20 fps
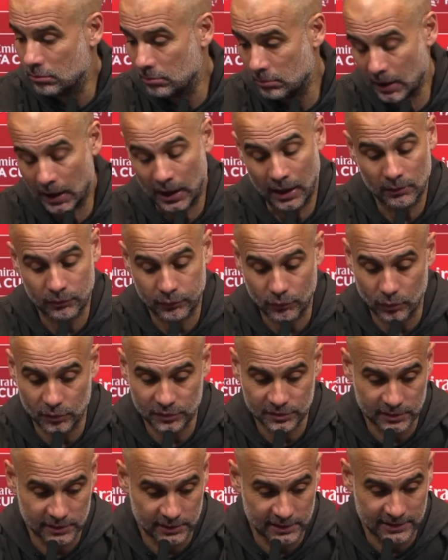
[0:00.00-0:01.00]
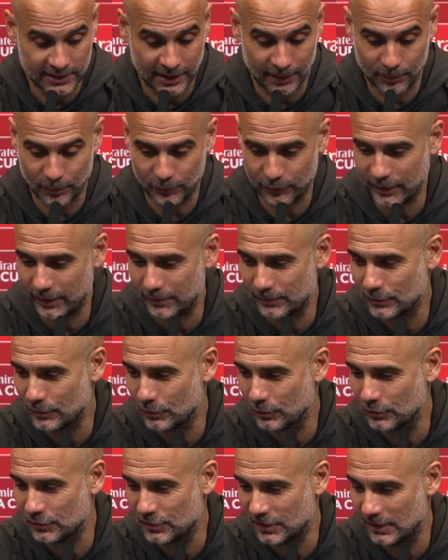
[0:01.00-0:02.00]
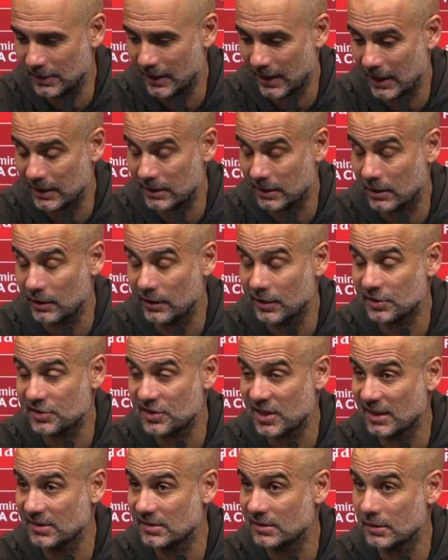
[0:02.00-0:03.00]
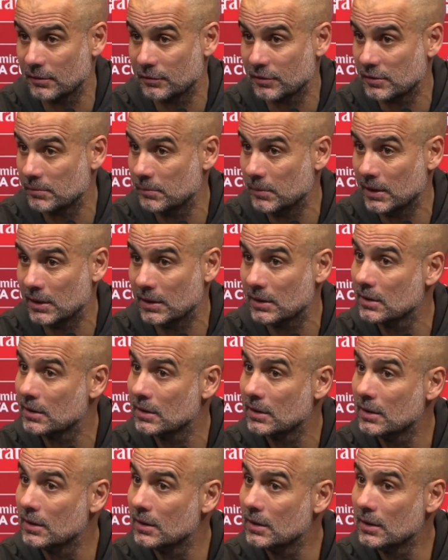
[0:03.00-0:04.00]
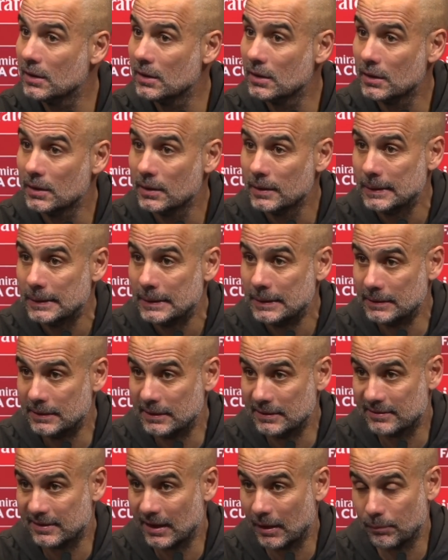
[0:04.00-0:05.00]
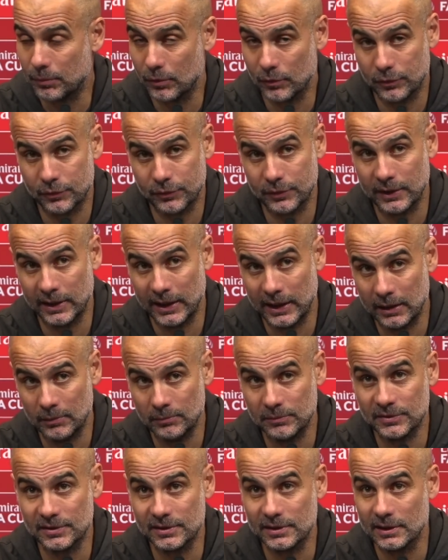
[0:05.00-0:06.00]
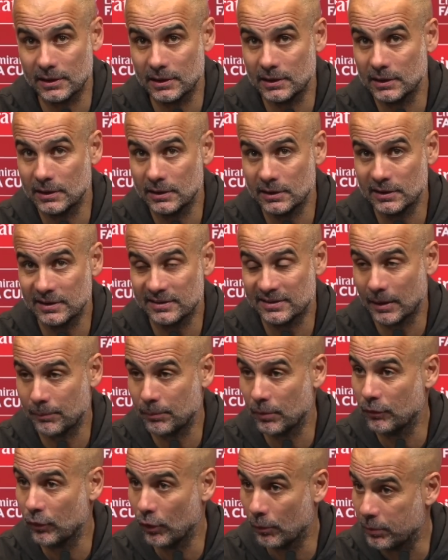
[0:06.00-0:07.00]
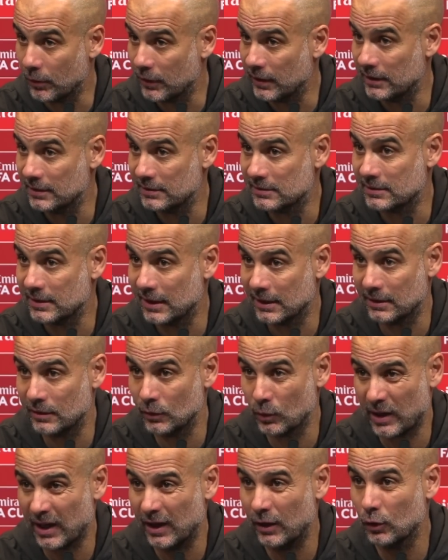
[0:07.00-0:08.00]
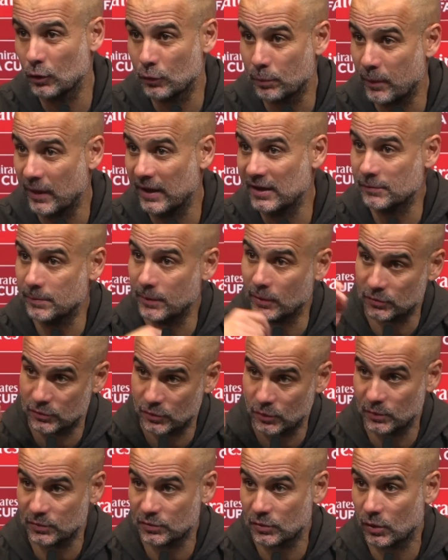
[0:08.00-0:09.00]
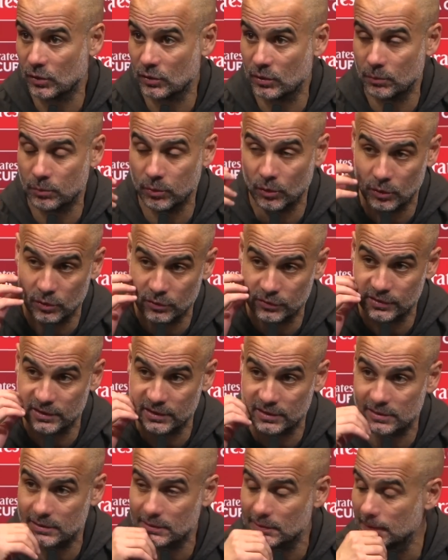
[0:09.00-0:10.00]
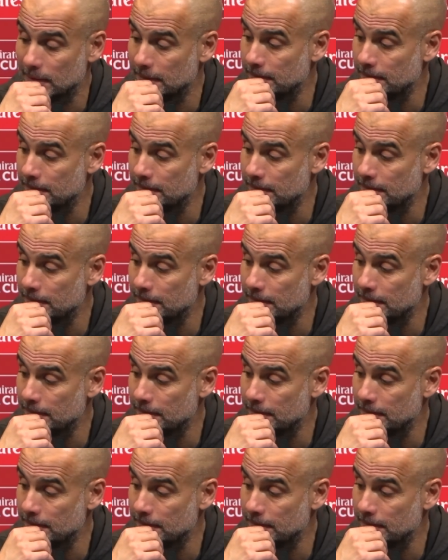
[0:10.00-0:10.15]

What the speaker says: Yeah, of course, in this type of games, not conceded. They had a clear chance in the first minute. In this type of games and this type of opponents that you cannot press because always long the balls is